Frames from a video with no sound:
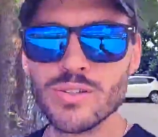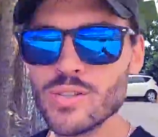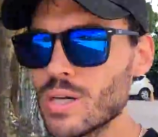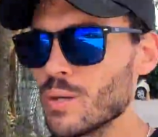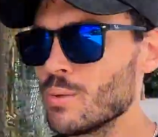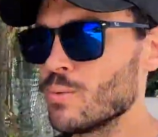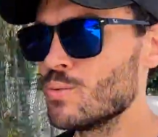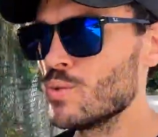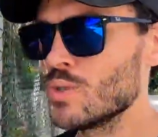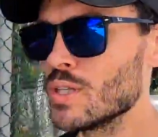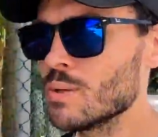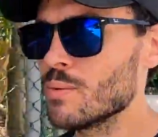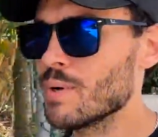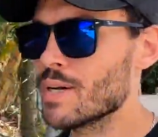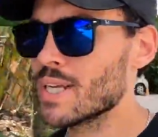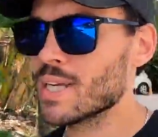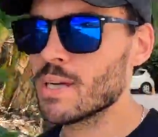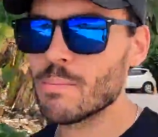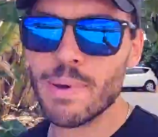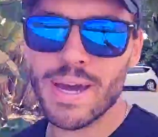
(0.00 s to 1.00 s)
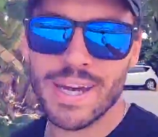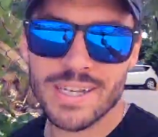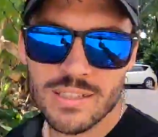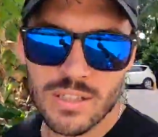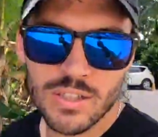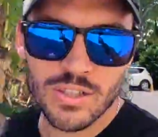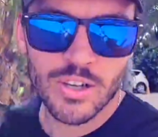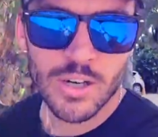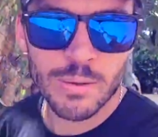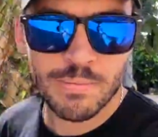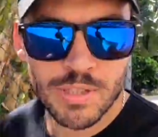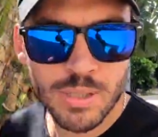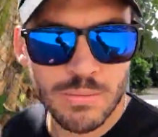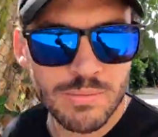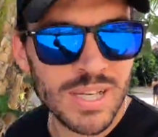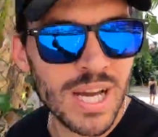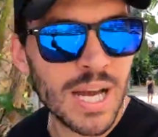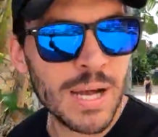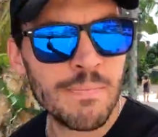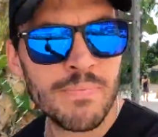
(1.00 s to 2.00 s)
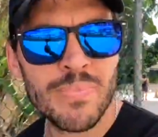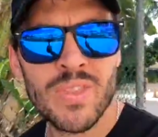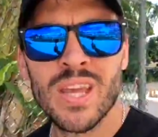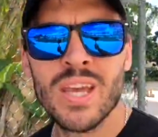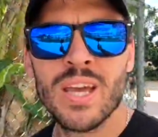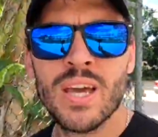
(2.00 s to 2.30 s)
so I really want to get back to Europe sometime.